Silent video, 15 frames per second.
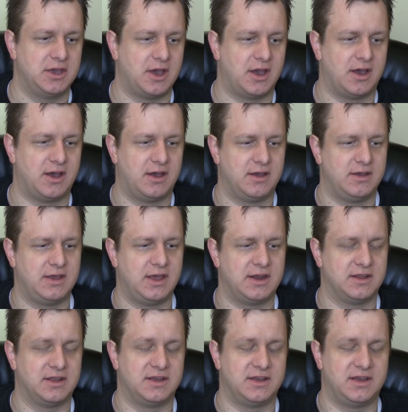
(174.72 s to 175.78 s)
at
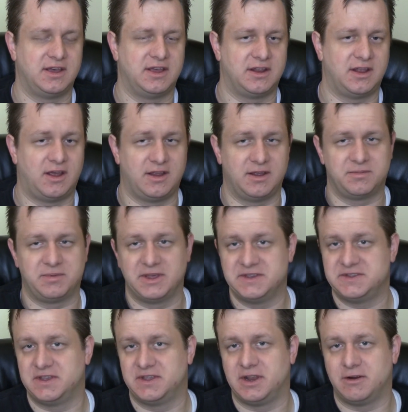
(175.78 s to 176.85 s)

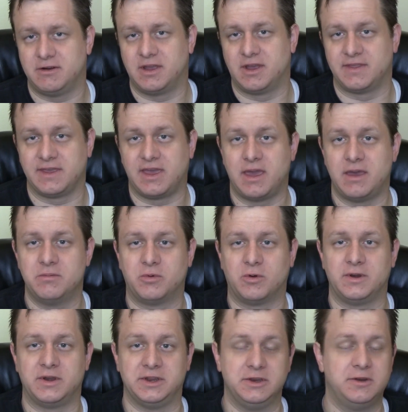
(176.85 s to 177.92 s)
an area on the game
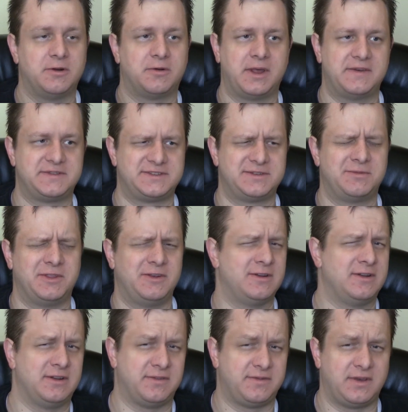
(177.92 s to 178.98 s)
board and you don't have someone there
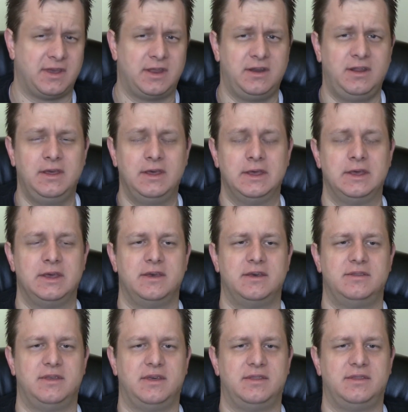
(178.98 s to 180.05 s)
to defend,
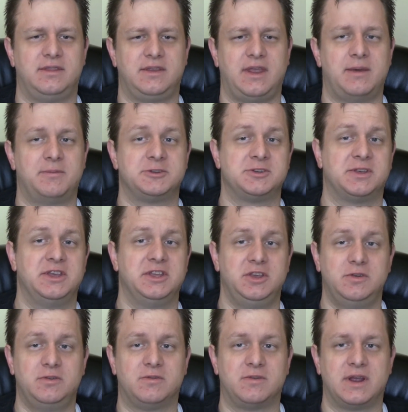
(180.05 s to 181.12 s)
then the damage will hit
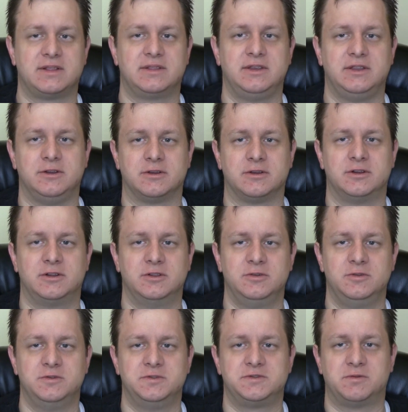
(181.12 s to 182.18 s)
you directly going to
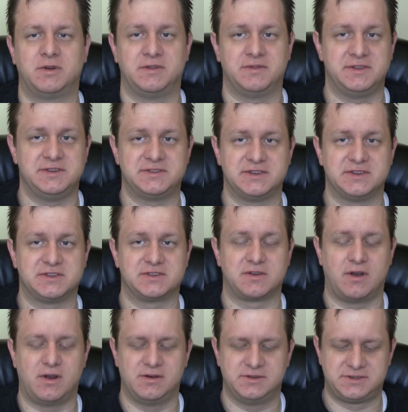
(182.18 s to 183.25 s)
lose one of these 6
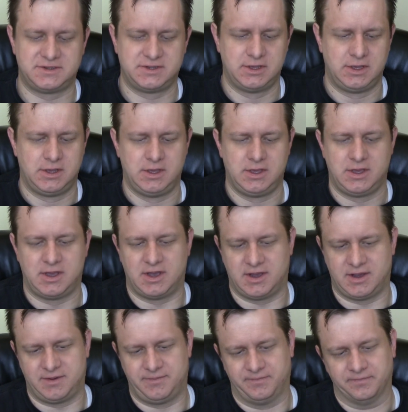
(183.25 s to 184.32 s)
cards.
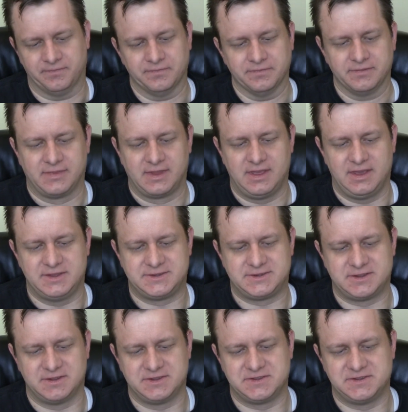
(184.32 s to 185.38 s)
And
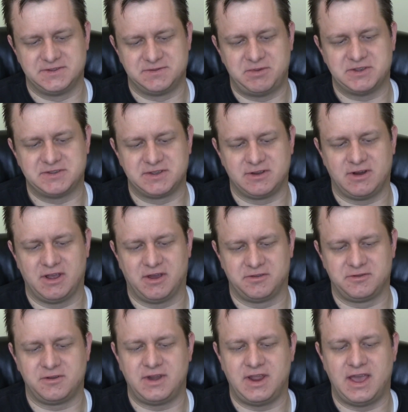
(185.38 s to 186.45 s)
so this is basically your
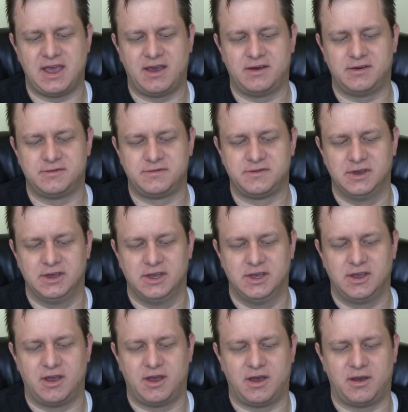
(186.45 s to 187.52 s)
health. You're going to have,
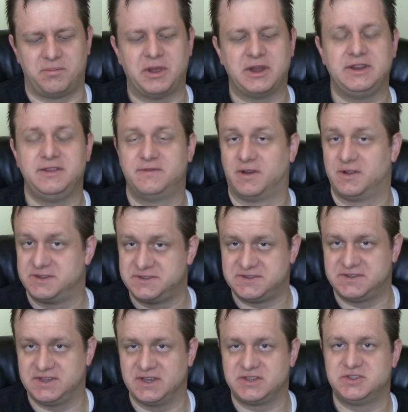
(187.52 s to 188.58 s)
by default is
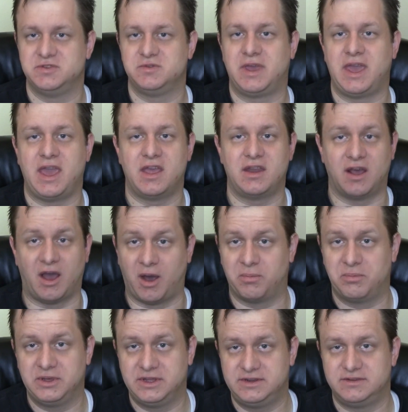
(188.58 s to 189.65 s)
6. You can
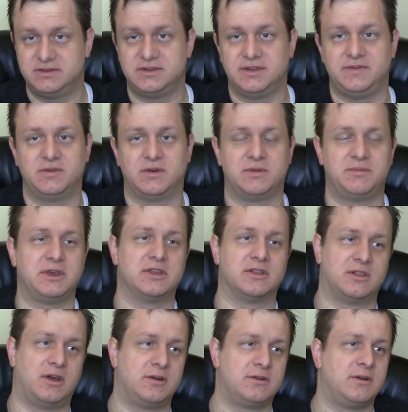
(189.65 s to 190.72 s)
up it if you want to make a
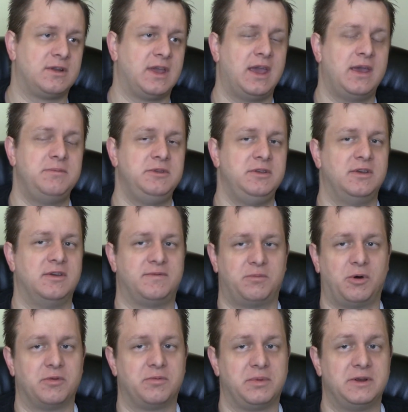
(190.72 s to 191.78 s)
longer game. If
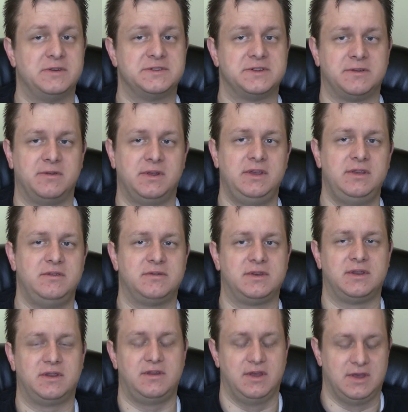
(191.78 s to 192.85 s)
both players agree, you
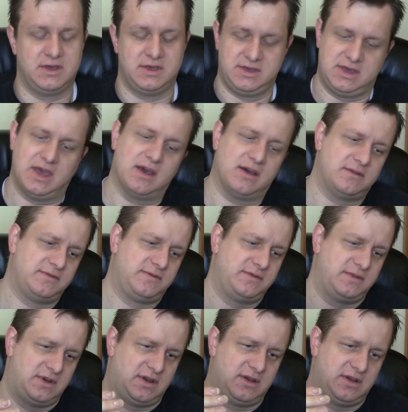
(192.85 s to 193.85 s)
can have